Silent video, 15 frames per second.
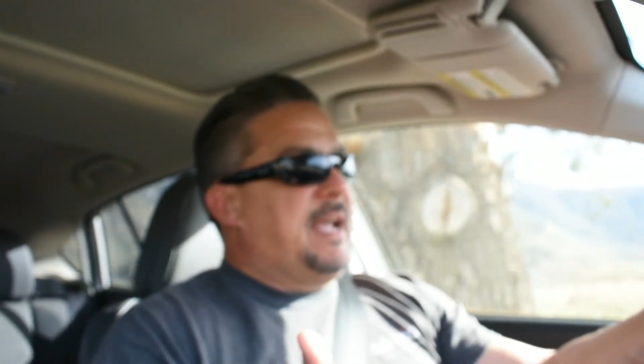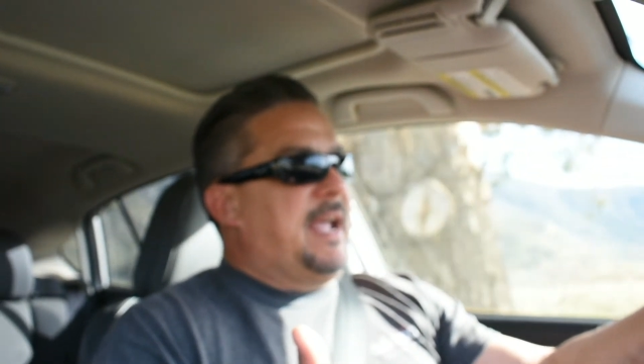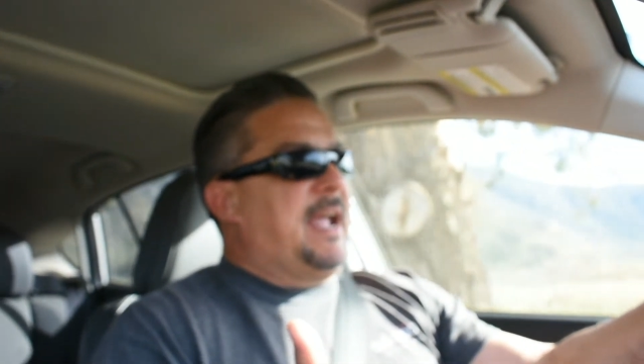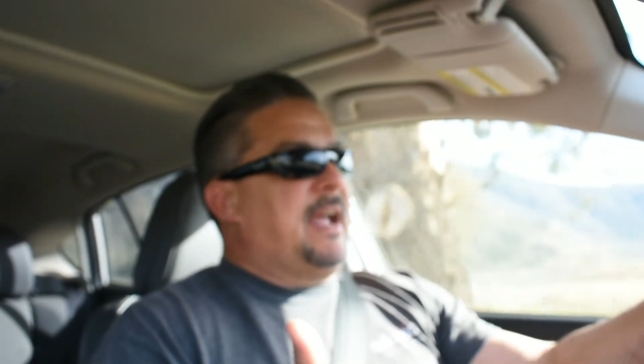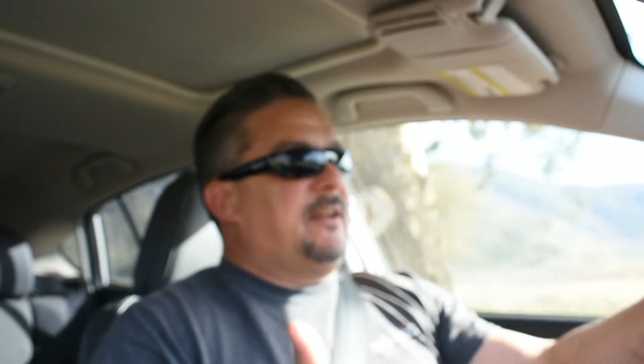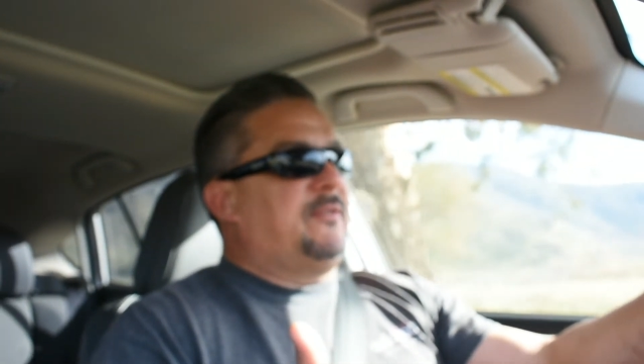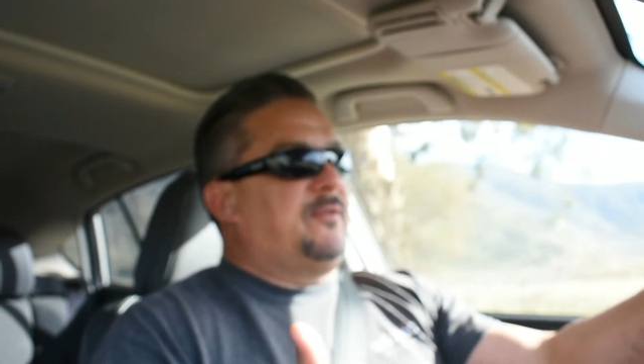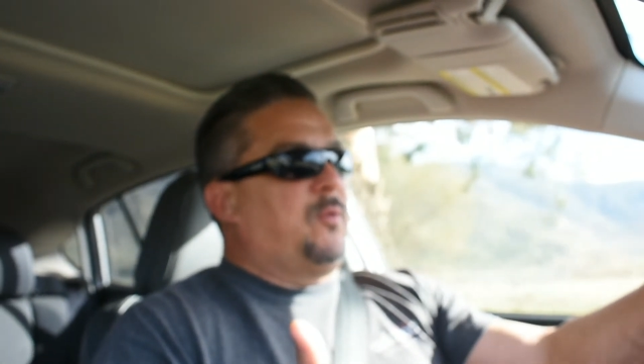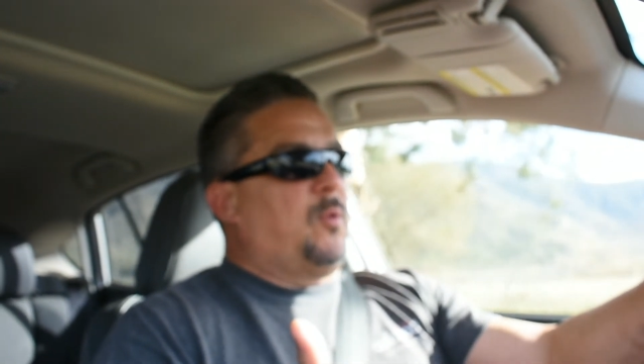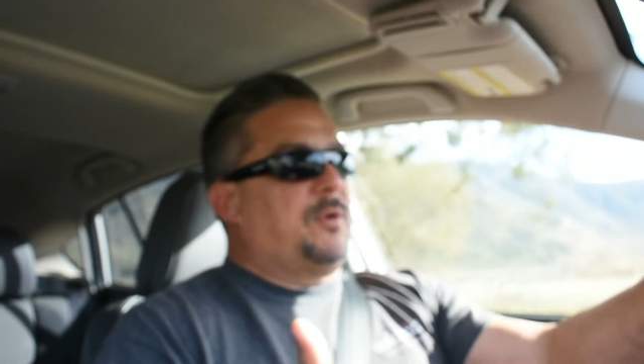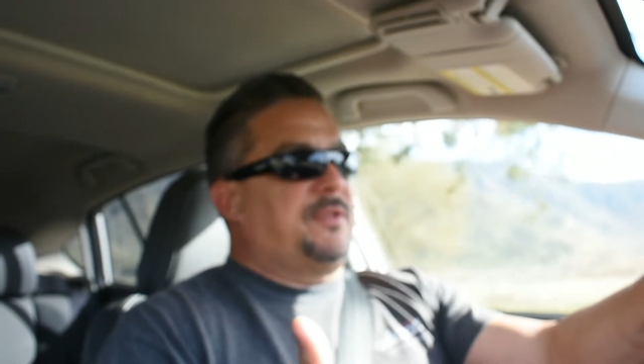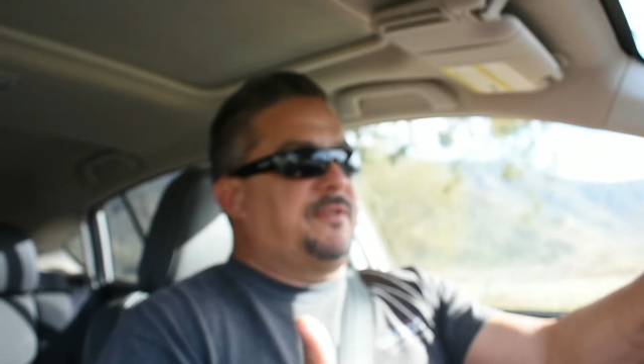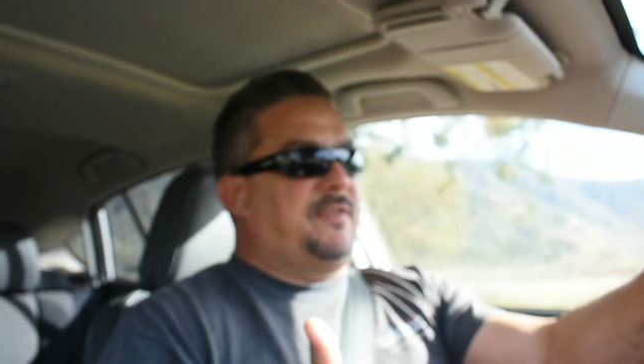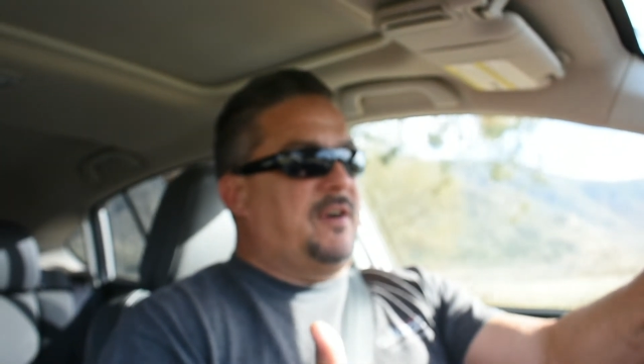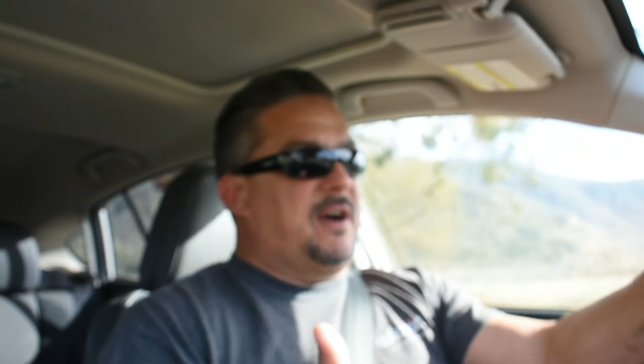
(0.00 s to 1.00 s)
and for
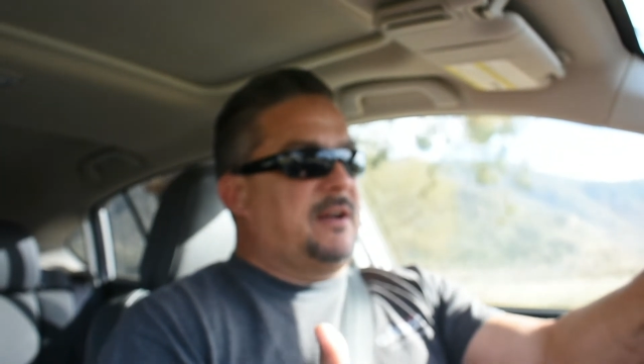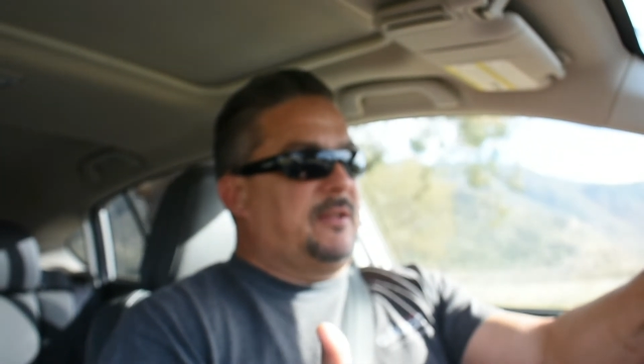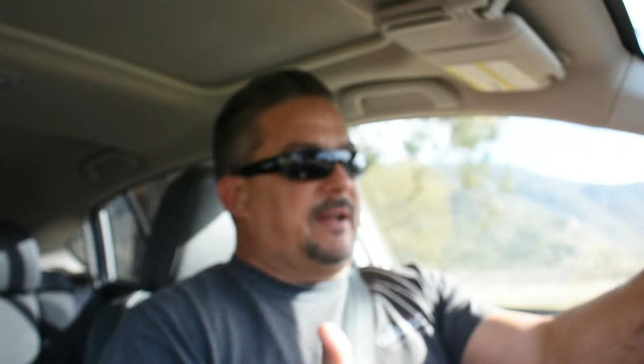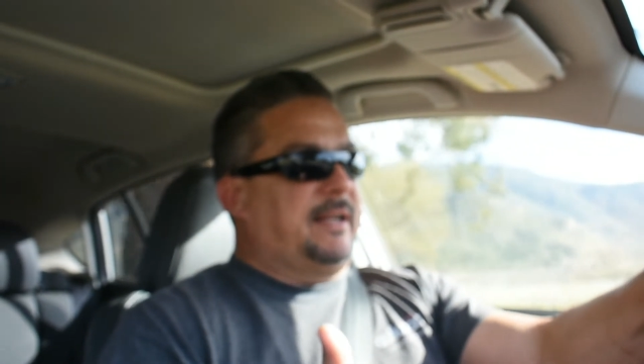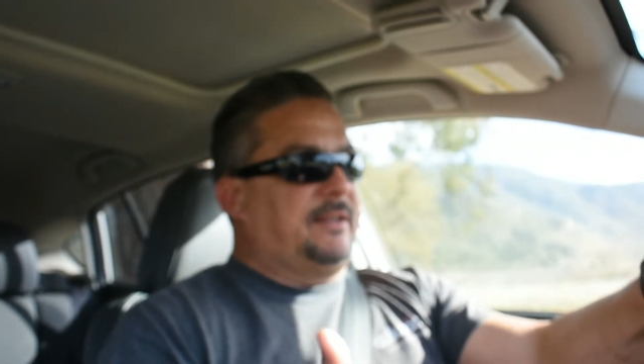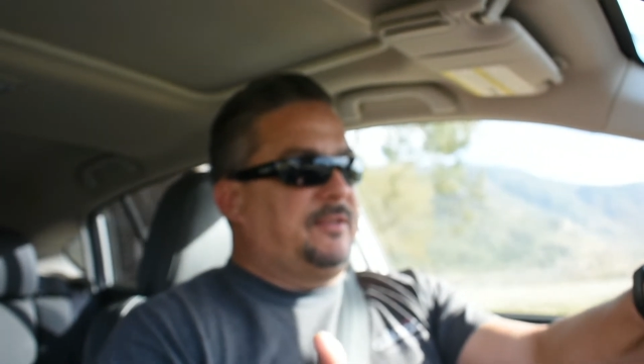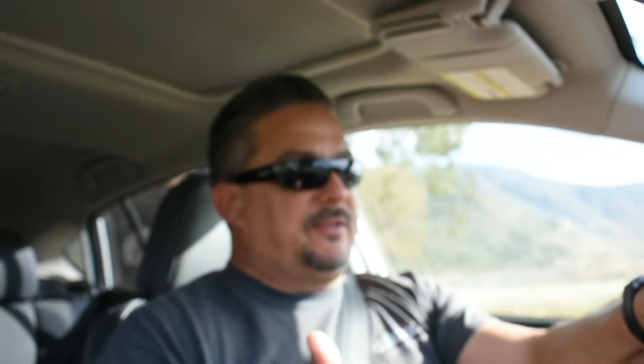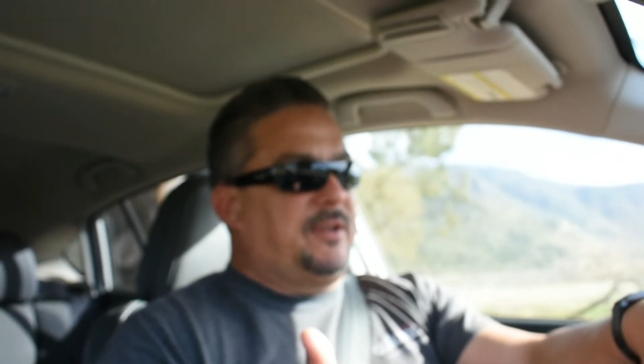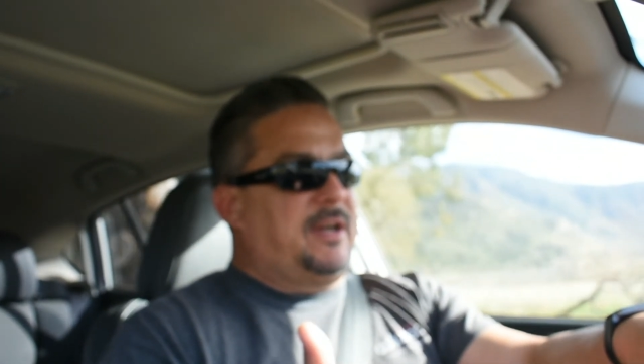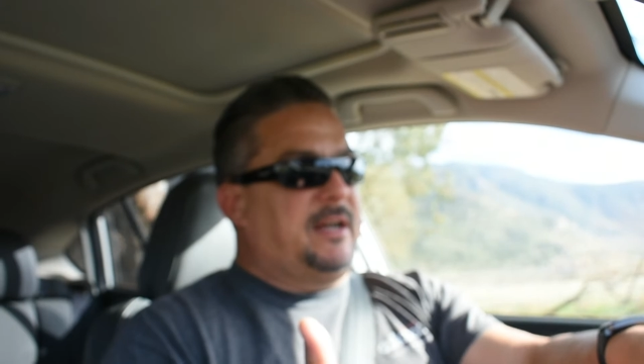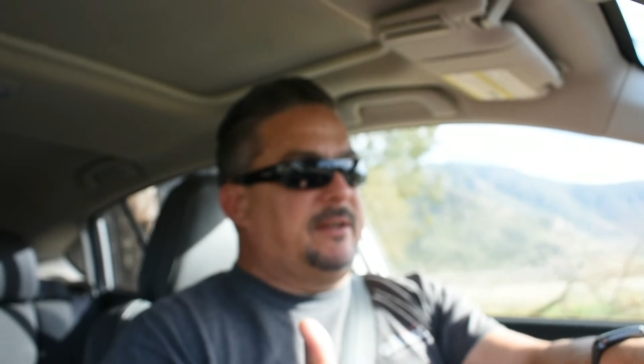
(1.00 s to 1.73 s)
the fog lights.